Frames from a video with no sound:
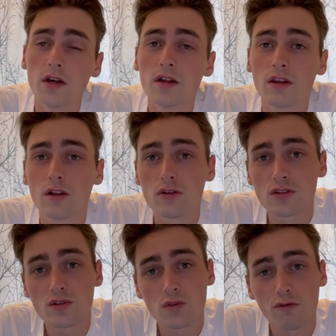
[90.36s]
The
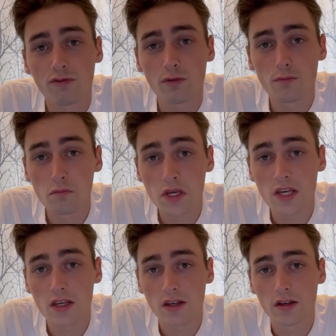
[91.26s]
closest one for
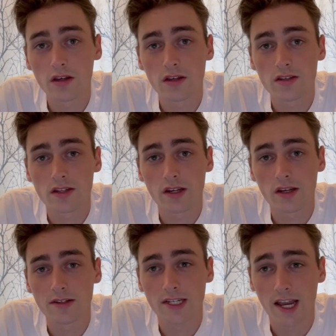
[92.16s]
me is
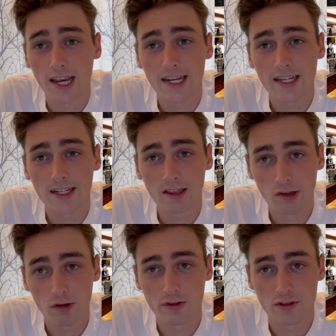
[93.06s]
a tiny
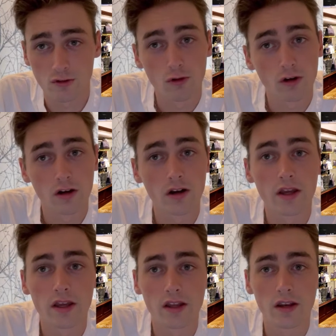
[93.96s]
little store
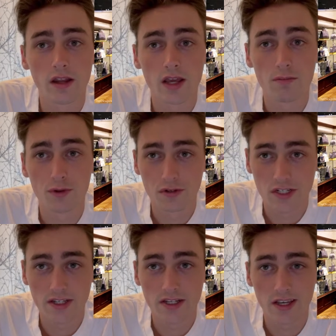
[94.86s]
in a
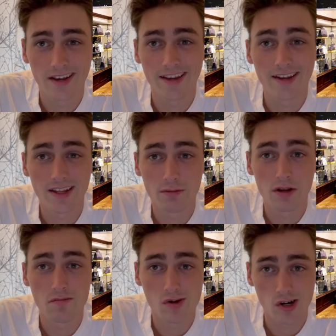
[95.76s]
boutique in a
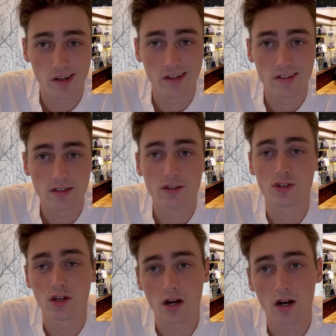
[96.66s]
Neiman Marcus in
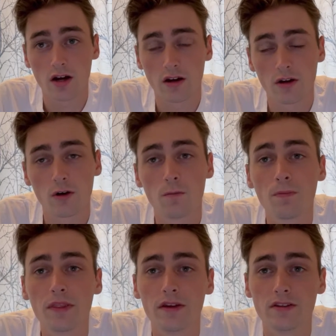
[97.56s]
Chicago.
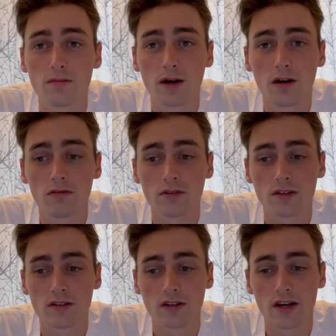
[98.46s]
It's about the
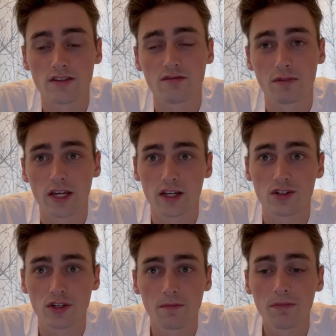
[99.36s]
size of my
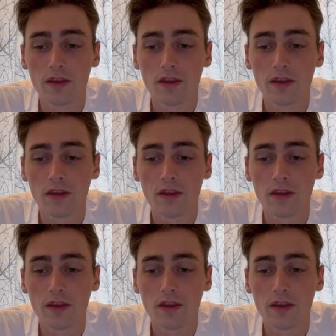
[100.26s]
kitchen.